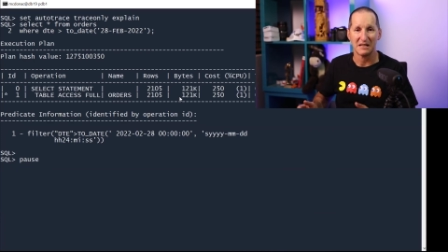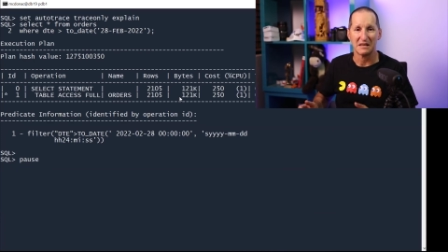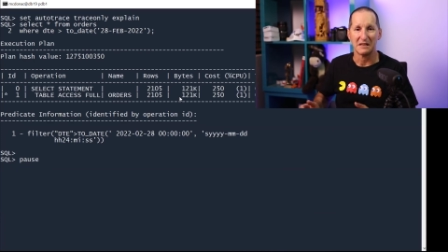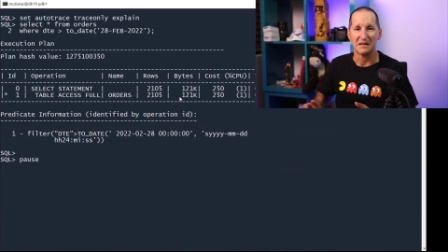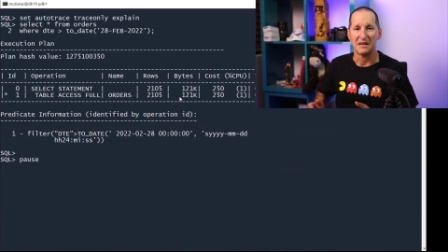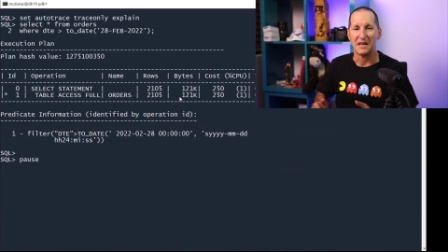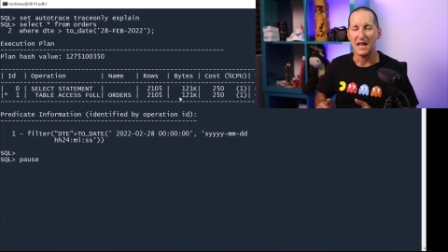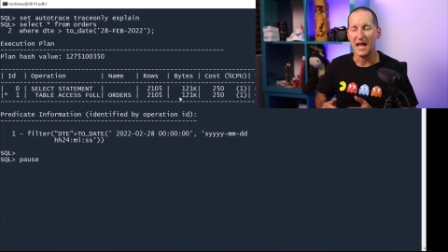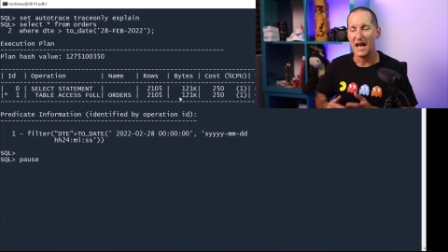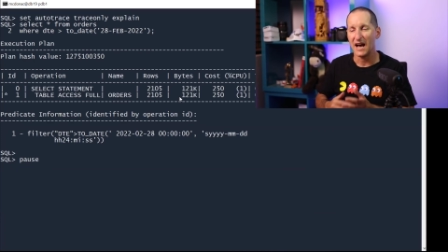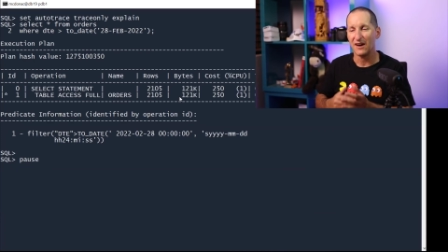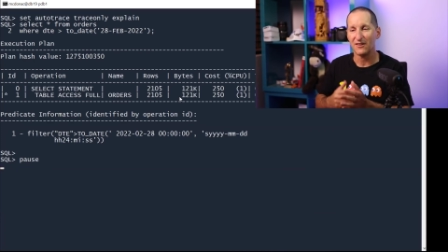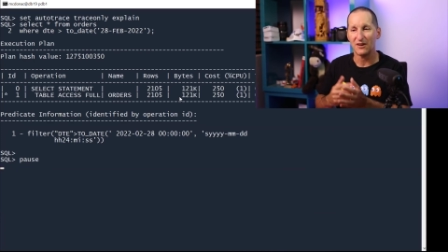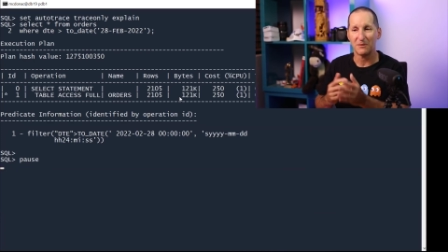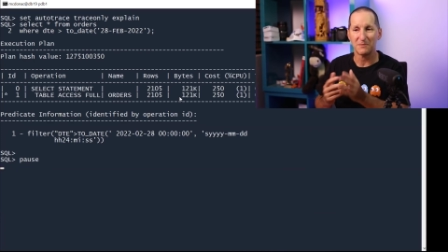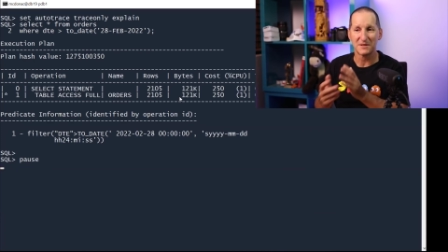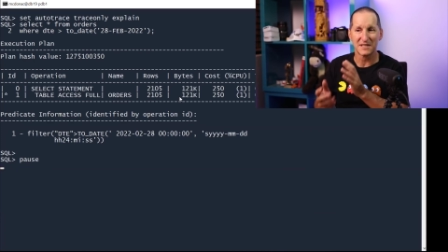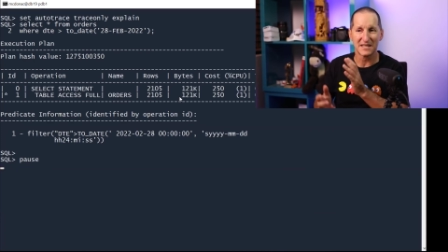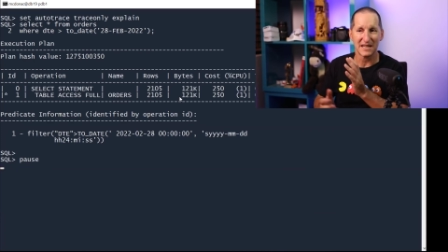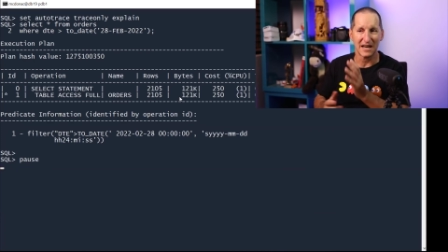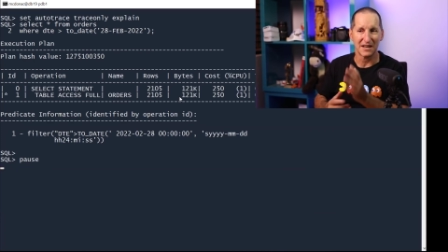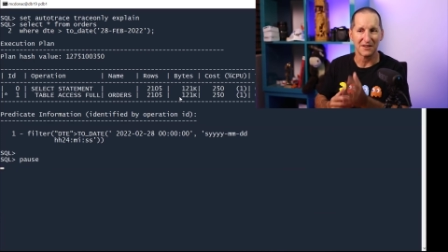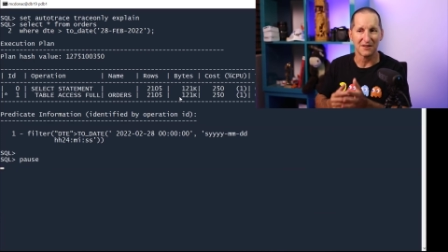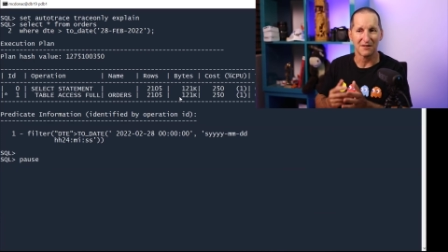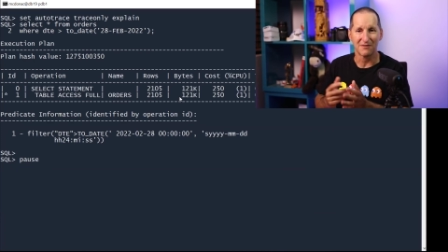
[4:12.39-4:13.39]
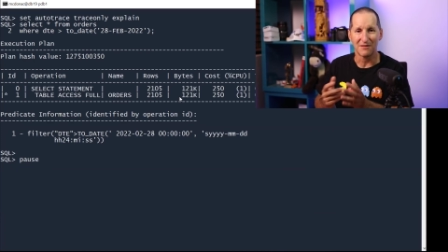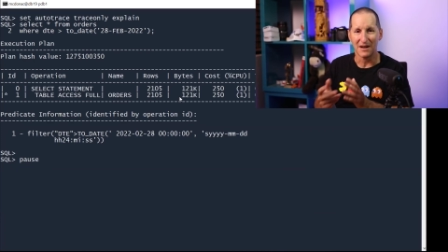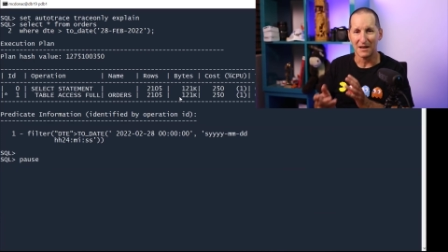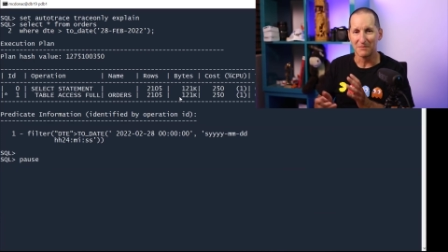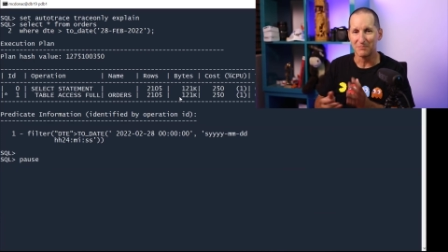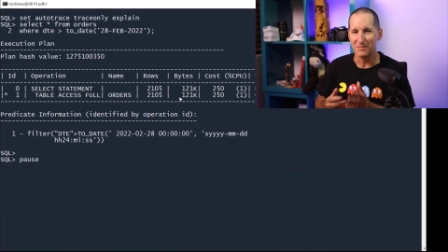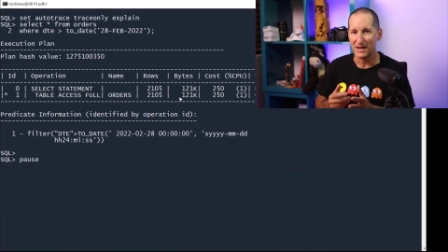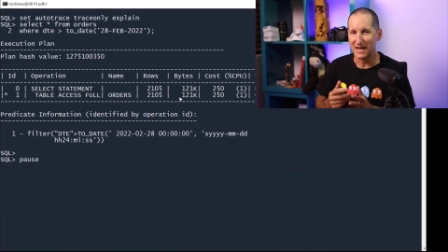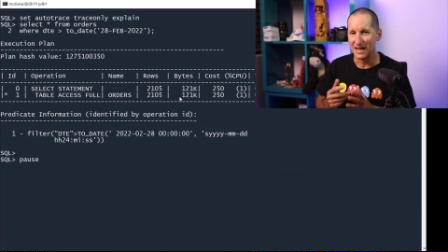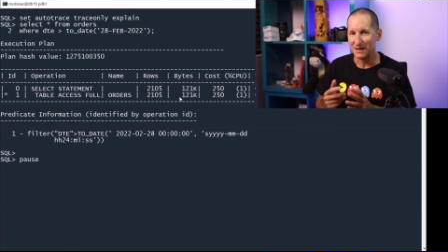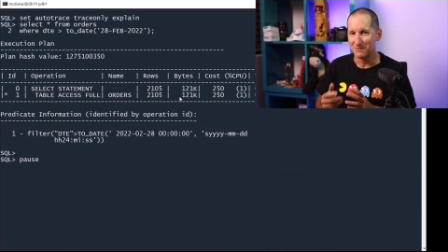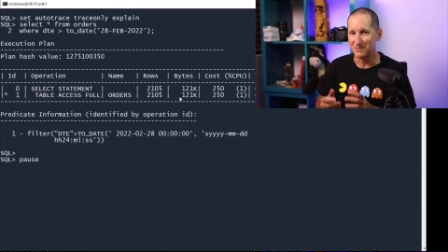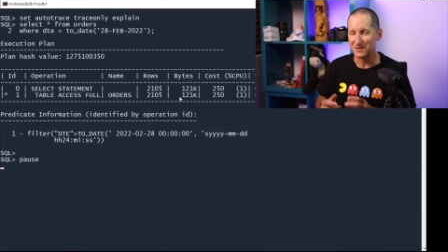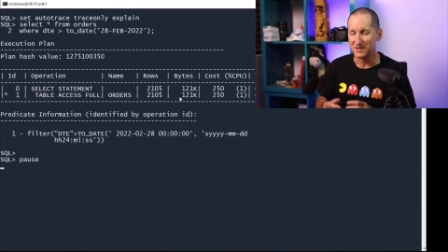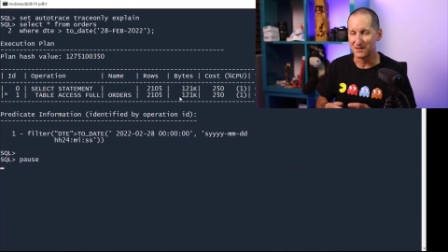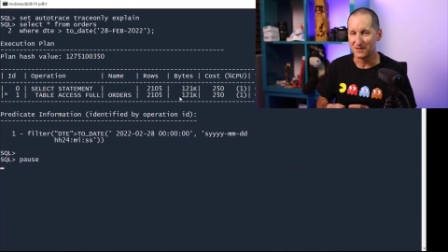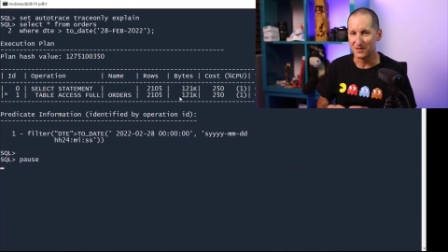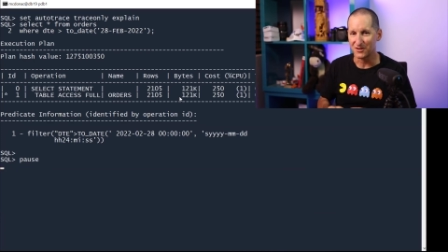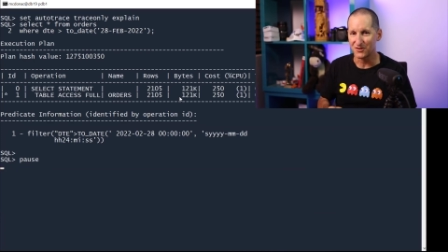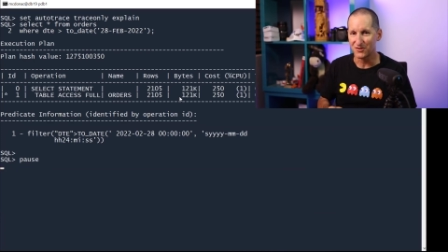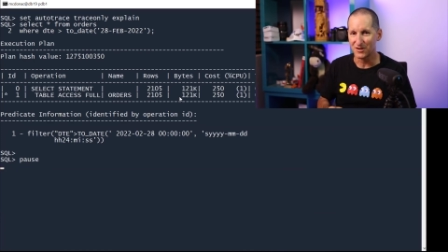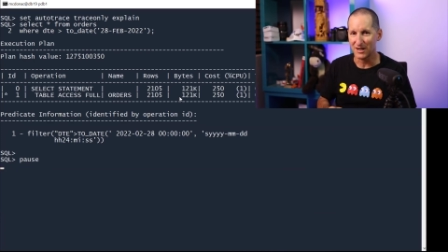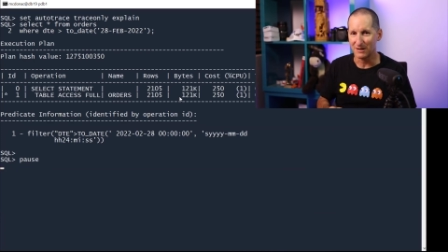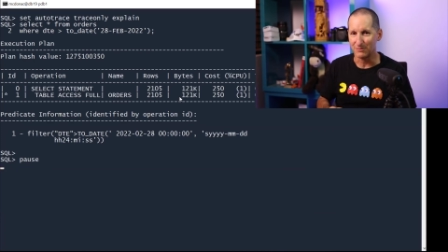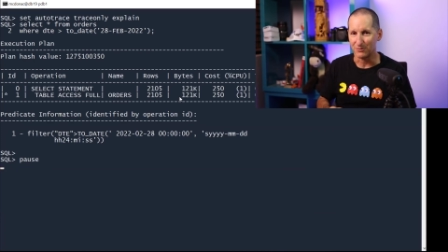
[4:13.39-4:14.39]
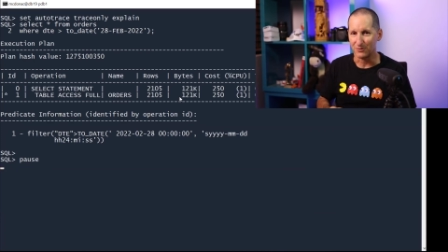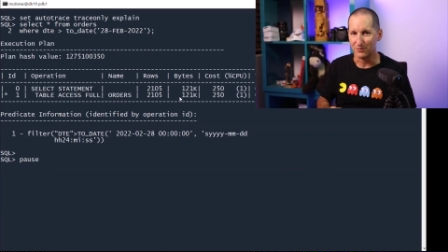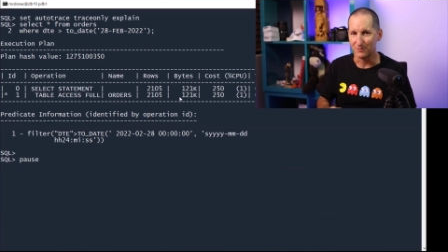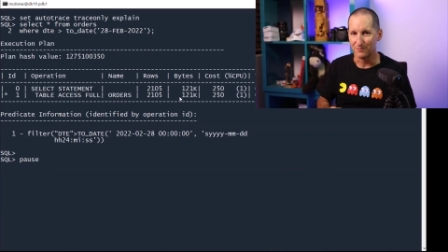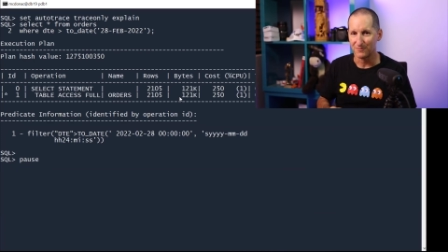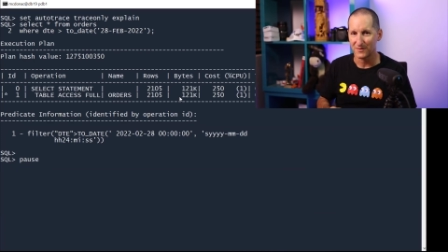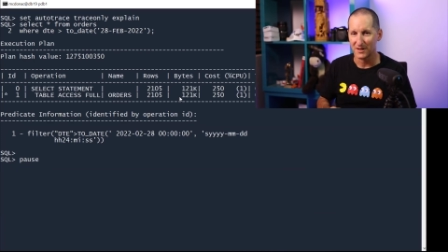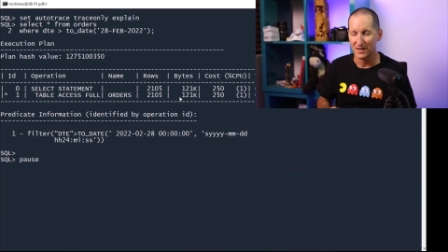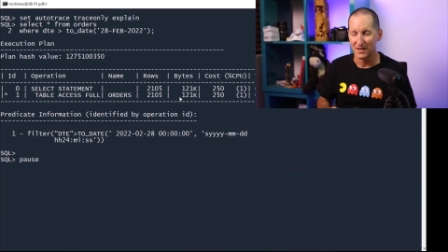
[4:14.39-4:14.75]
now i'm starting to run perhaps into trouble